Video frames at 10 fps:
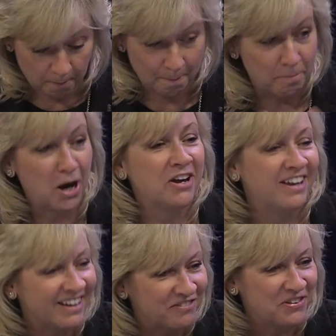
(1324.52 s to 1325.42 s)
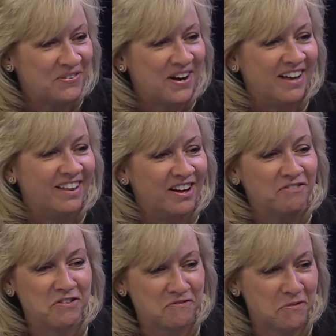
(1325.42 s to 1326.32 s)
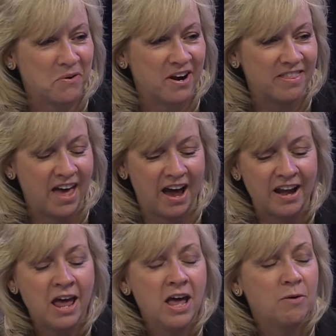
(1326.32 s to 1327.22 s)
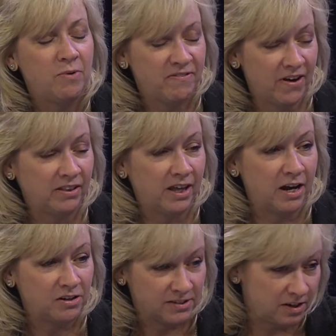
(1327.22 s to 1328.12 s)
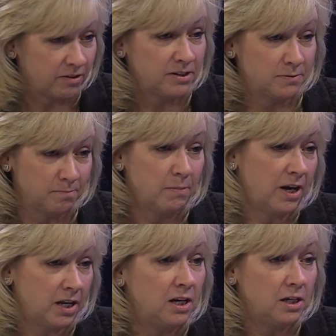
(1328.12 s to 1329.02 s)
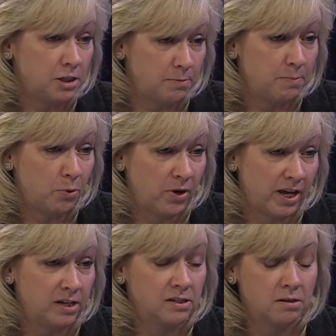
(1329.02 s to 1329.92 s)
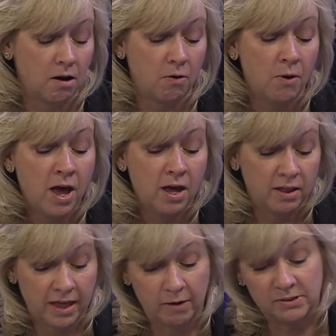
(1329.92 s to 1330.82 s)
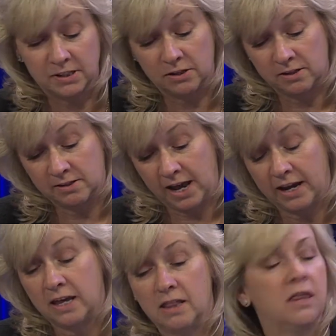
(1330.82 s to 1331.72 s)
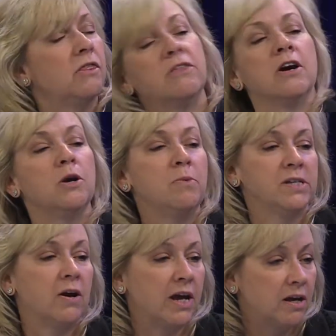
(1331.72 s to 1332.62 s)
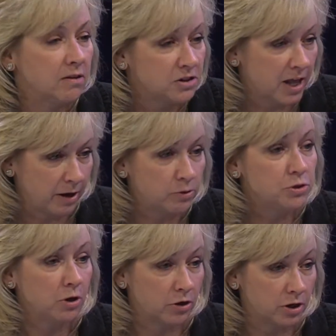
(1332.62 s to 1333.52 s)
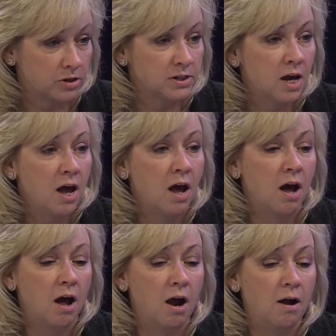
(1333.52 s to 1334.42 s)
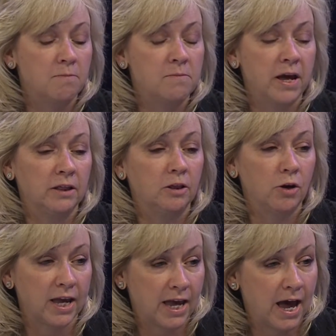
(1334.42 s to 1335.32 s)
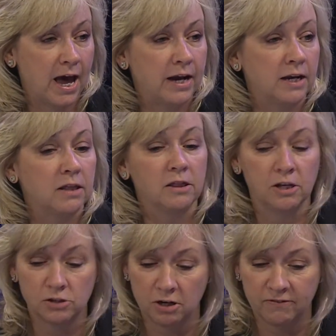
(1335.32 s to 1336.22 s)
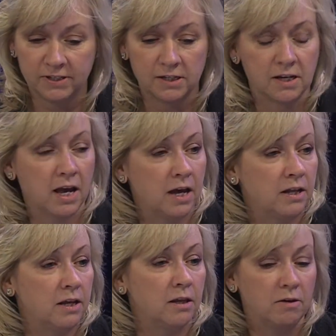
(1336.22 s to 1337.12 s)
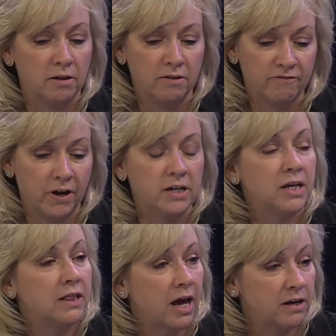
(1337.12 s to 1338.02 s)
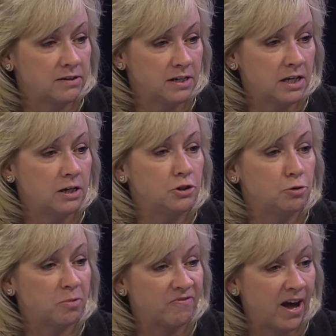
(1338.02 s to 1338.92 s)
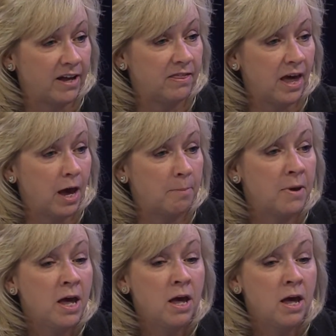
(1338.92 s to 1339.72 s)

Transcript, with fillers: bucket, if you will, yeah. of the four that we felt that serious money needed to be put in. So that was the second. The third was our English language learners. Right. Um, and looking at the services again and the, and the funding that is needed to provide them,